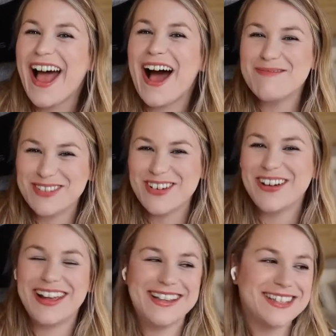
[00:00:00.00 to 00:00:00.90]
I'm
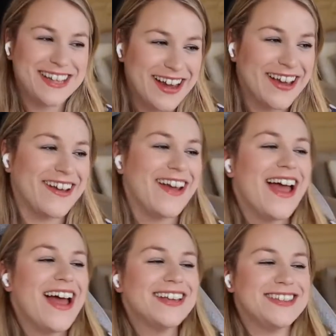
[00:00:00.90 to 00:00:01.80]
talking to you.
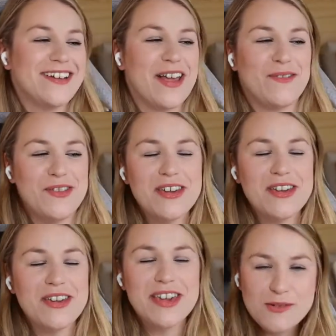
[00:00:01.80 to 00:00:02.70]
So if you
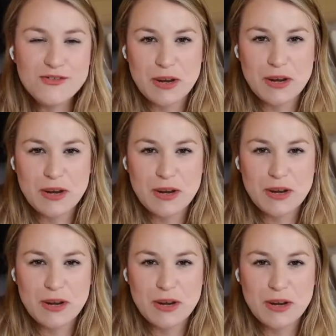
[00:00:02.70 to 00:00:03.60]
keep dreaming up
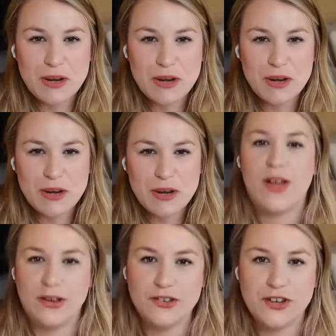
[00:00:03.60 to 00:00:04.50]
other business
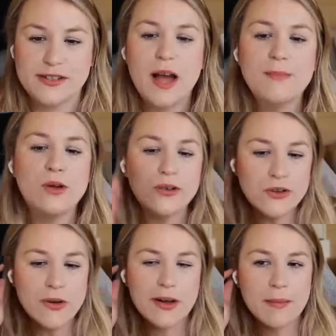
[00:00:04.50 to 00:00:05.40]
ventures, now I'm not
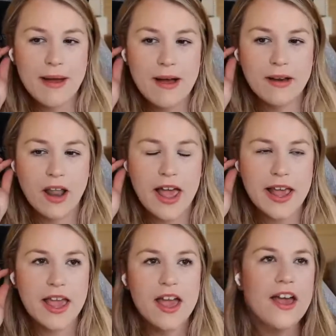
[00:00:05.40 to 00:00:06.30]
talking about
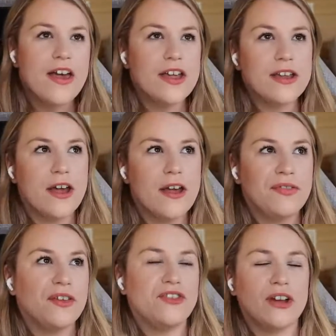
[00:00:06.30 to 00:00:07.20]
like you know,
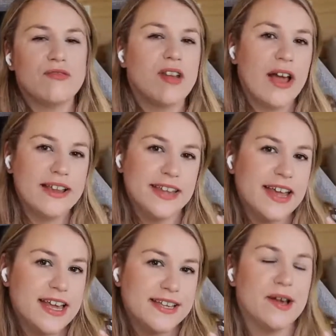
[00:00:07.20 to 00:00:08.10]
the general
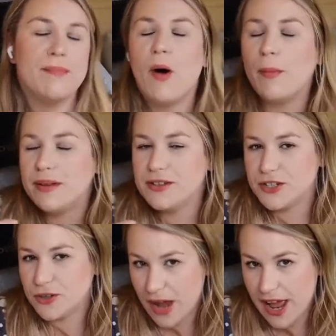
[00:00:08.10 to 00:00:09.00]
ideas that pop
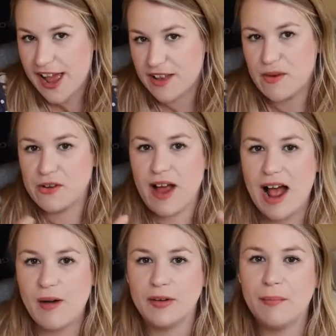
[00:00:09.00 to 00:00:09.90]
into your head when you're
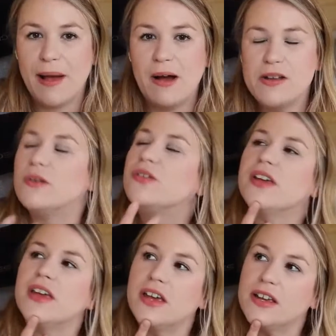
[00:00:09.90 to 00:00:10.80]
out and about and you're
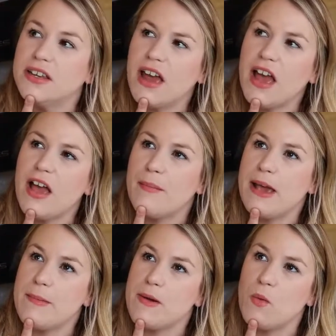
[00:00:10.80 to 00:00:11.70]
thinking, yeah,
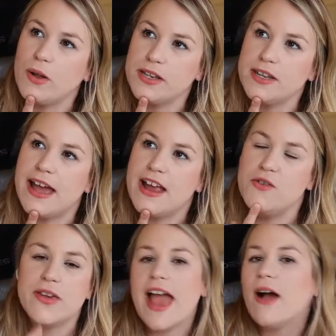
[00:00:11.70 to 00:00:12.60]
maybe one day and
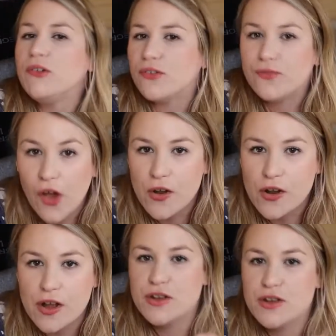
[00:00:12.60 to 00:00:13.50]
you get out your phone
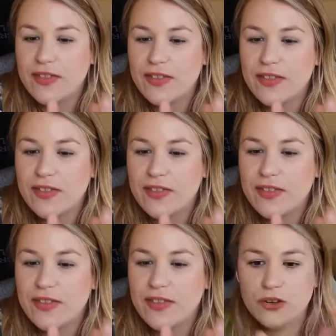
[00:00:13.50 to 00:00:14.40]
and you write that
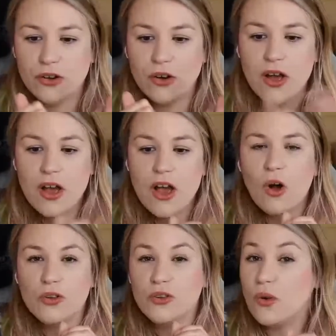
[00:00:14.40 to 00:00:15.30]
little thing on your
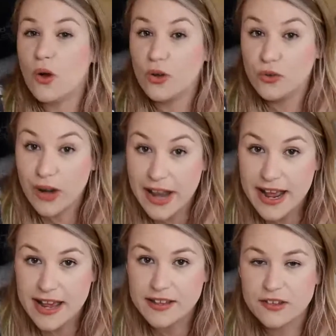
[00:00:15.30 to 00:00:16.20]
on your on your
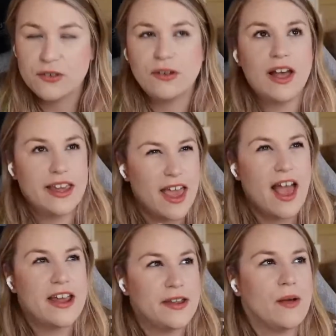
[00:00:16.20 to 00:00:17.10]
list and you're like,
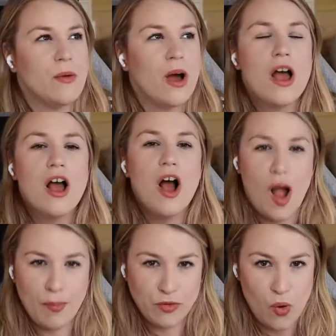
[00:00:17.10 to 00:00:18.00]
yeah, you know what?
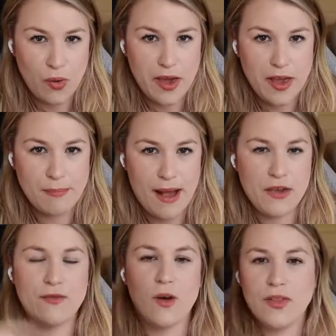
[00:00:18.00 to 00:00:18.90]
I'm talking
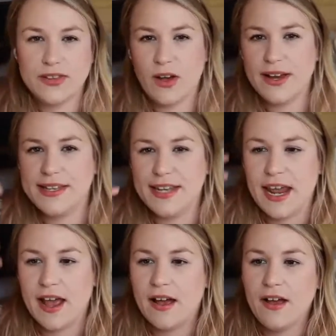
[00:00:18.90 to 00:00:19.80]
about you've got this
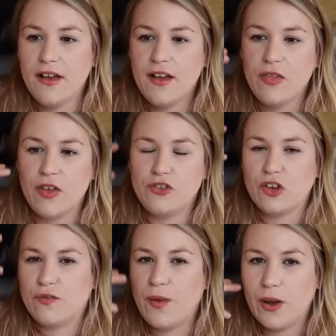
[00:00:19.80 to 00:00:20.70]
idea that's
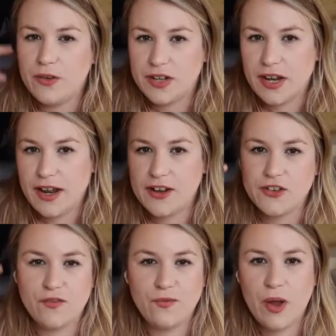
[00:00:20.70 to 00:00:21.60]
just floating. It's
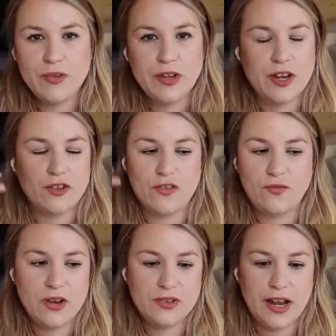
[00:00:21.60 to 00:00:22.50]
just floating. It's just
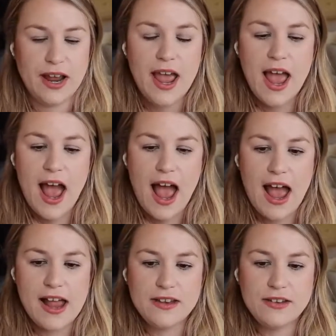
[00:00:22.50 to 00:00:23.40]
floating.
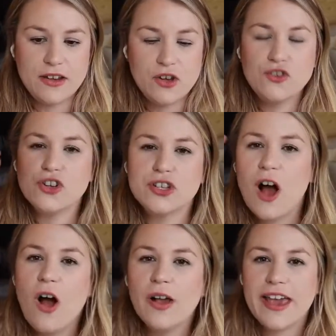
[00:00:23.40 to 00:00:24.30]
And you just
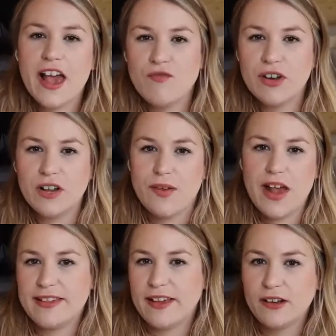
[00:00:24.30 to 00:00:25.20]
can't get rid of
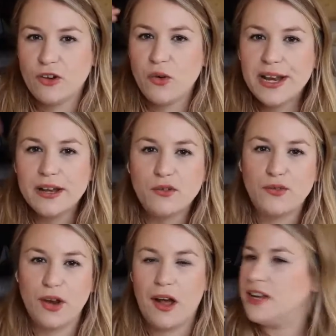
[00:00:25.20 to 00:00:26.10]
it. It's like an annoying little
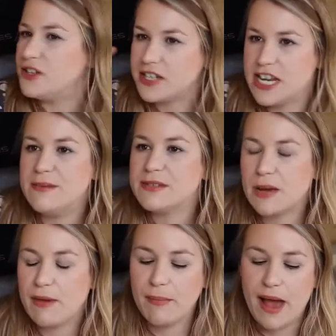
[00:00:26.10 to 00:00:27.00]
fly. It just keeps
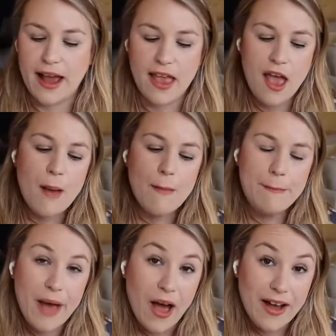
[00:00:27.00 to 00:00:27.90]
coming back.
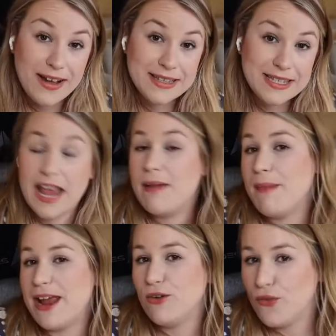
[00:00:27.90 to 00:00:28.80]
But it
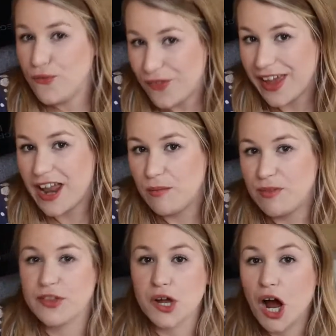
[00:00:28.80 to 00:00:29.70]
may not fit in
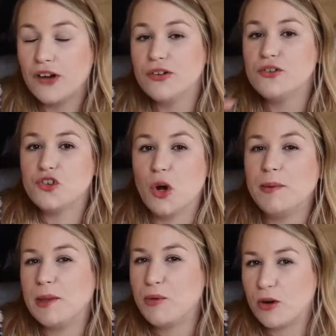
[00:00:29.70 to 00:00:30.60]
with the current shop
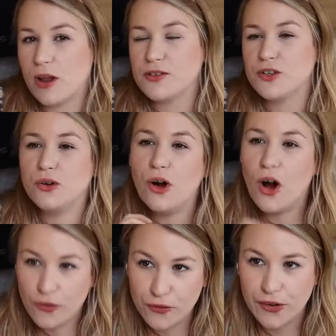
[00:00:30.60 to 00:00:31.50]
and the products that you're
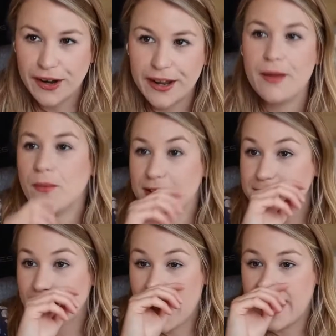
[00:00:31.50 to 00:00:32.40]
offering, in
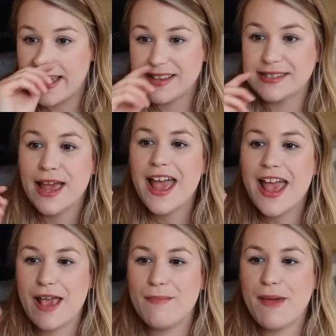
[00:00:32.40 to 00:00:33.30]
which case
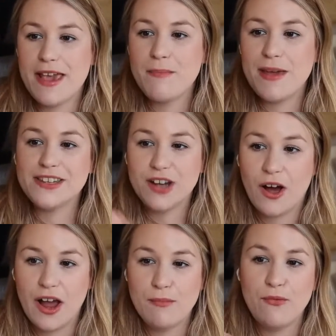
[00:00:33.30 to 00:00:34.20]
it may be
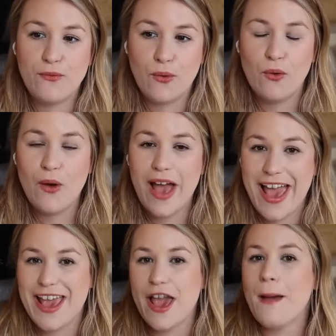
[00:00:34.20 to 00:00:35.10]
time for
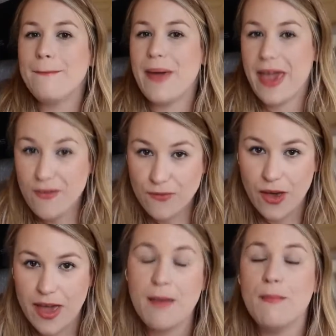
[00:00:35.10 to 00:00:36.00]
a
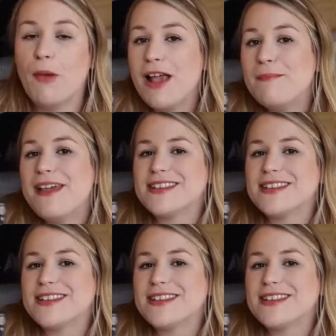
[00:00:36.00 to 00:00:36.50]
pivot. It might be a